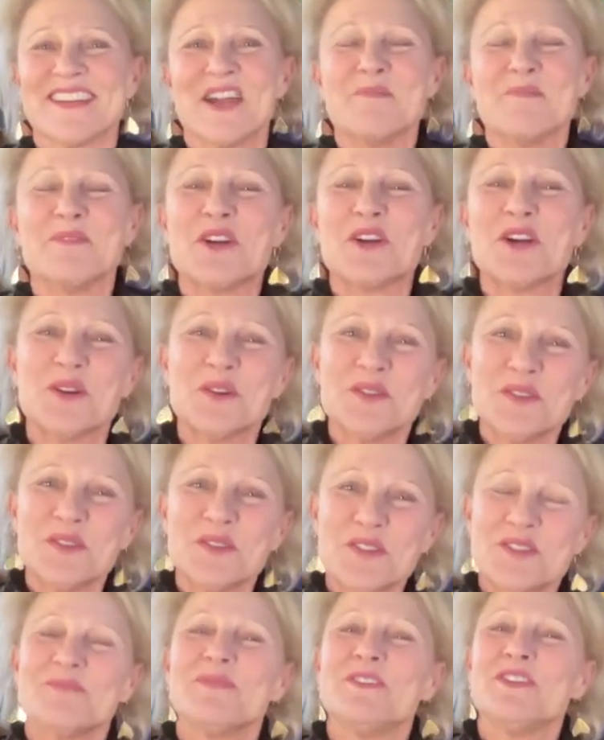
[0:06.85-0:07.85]
I'm your
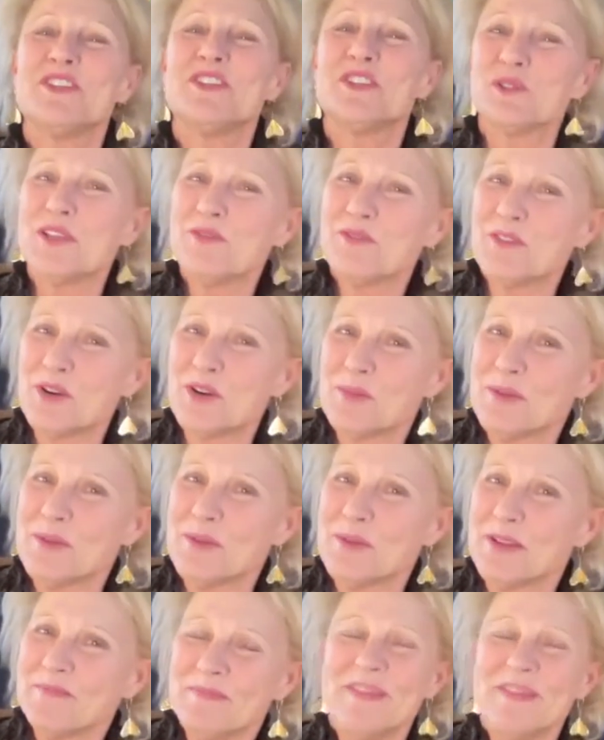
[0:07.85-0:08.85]
host, Julie
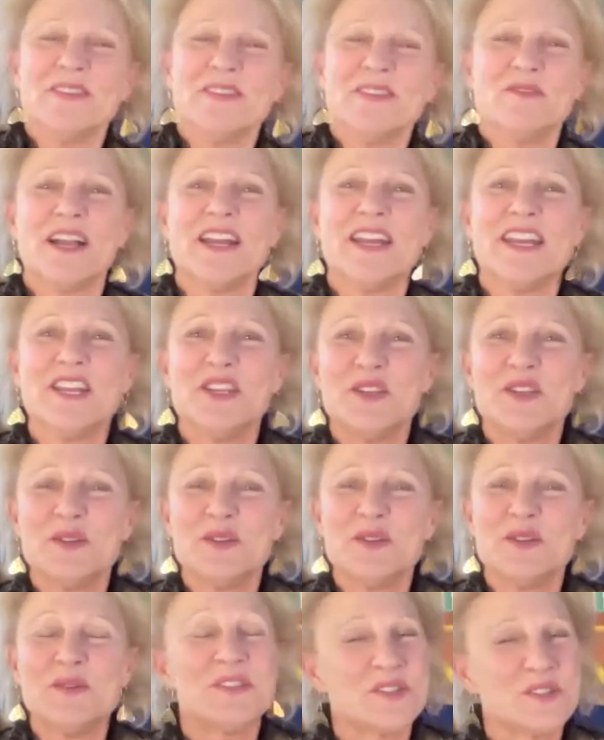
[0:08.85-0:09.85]
Ferman, inviting
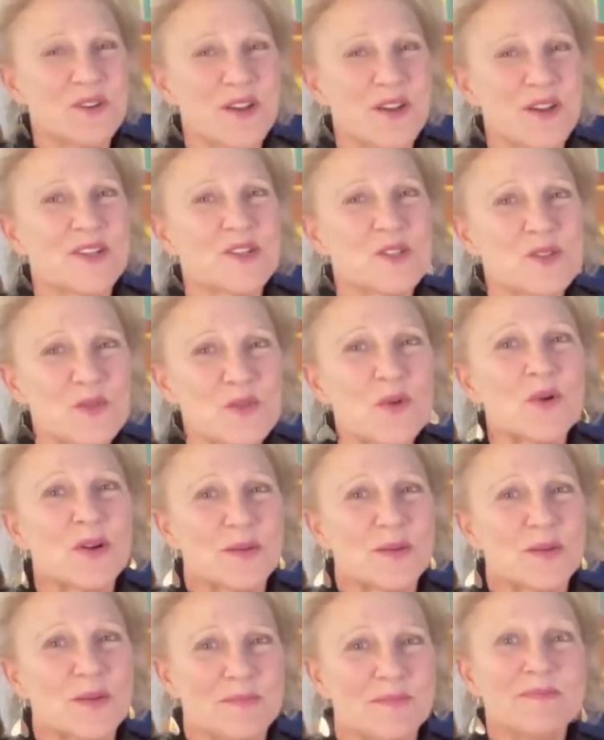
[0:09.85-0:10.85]
you to
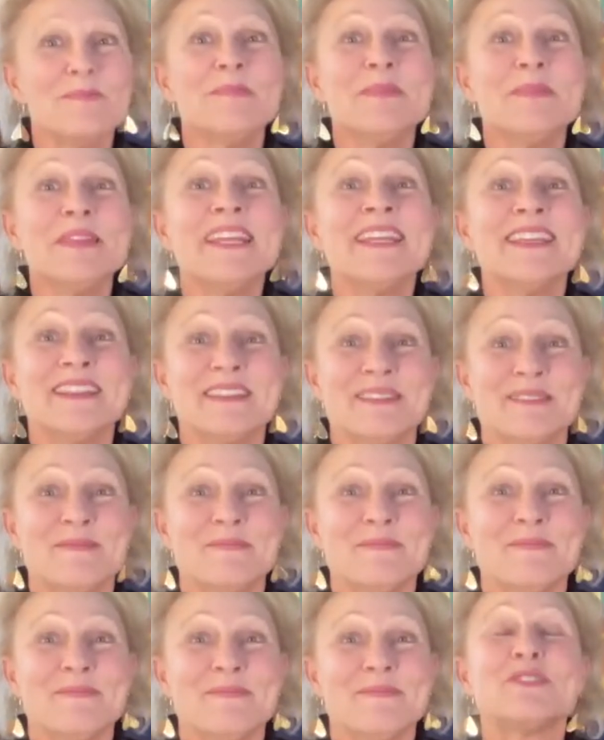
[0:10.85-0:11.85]
transform me
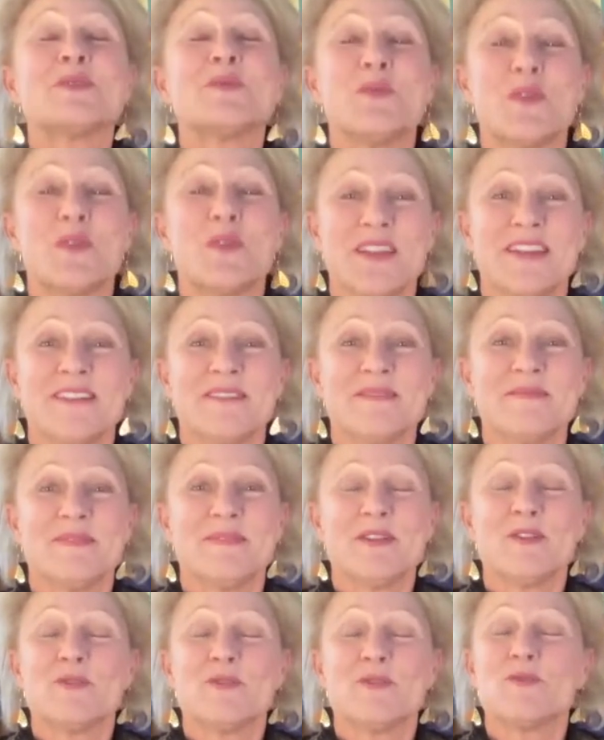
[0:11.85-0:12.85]
to we
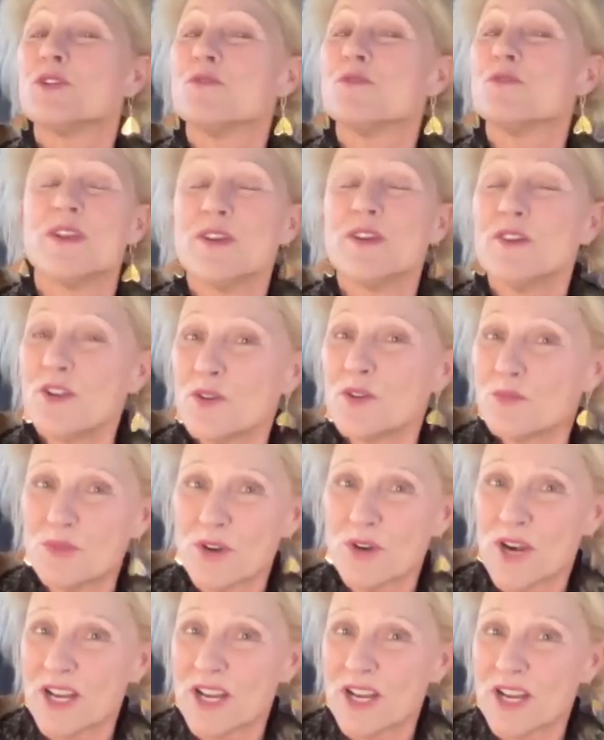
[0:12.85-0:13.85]
through your very own
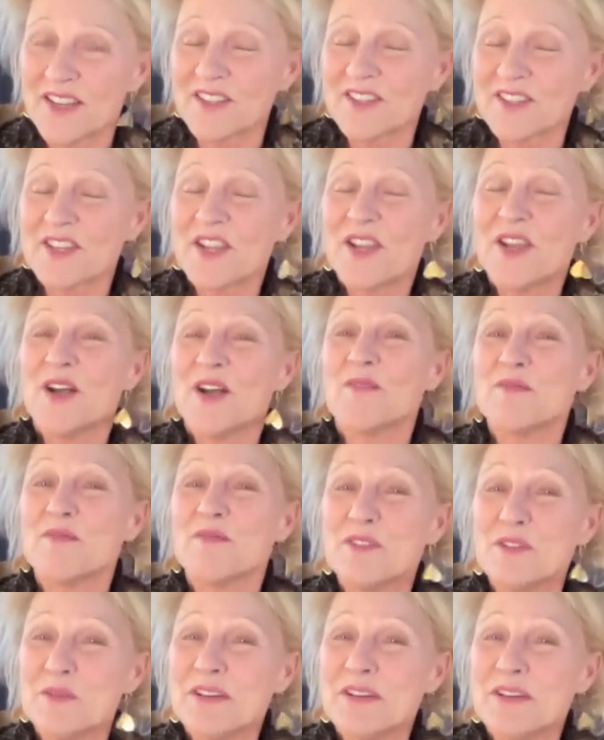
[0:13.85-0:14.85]
process
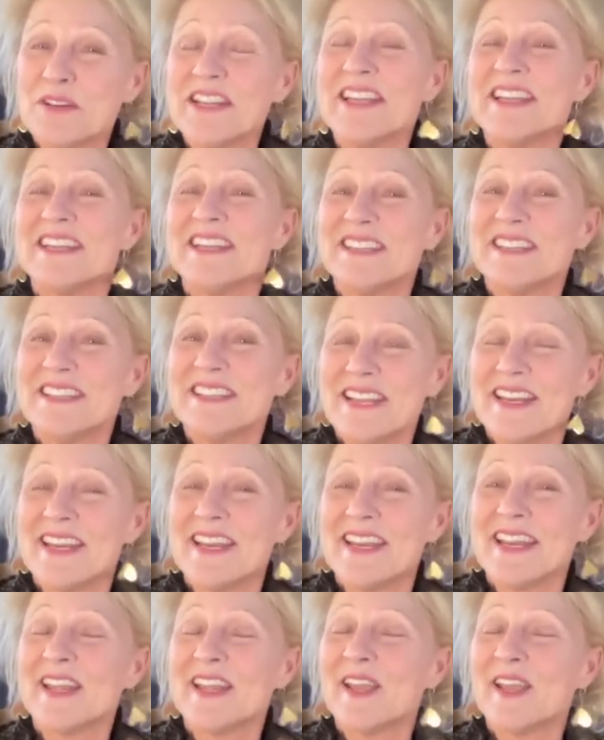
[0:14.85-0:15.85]
of doing
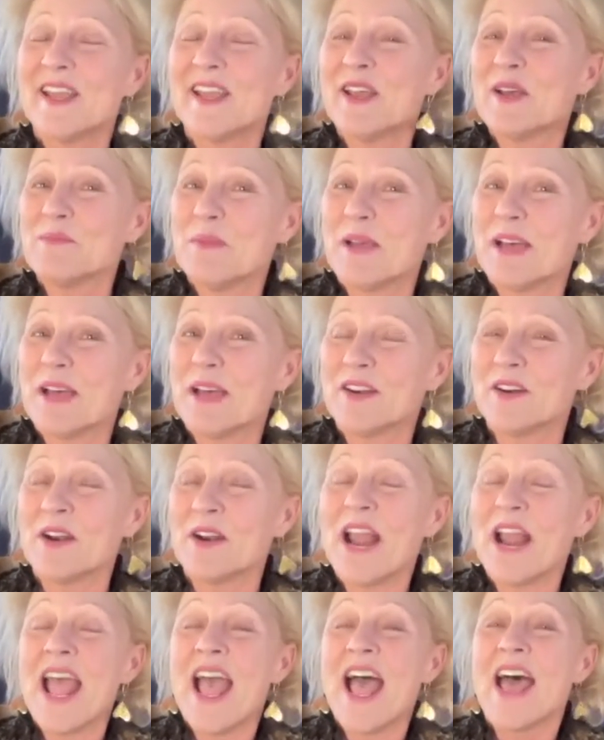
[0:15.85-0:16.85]
dating better.